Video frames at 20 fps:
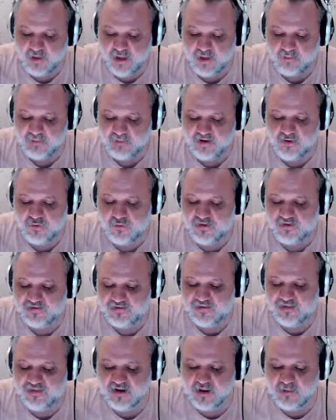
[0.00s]
I'm
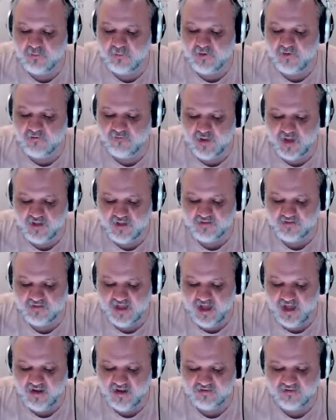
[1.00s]
increasing the number of bonds to
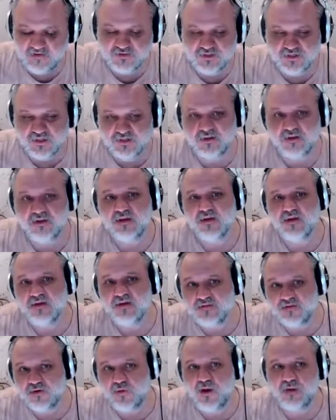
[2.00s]
oxygen,
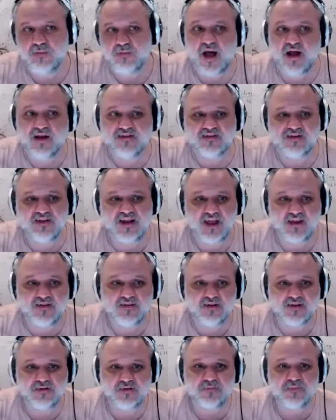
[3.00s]
so I'm
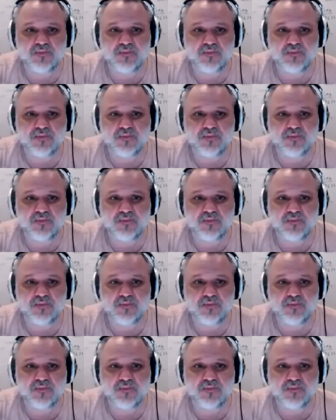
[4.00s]
oxidizing.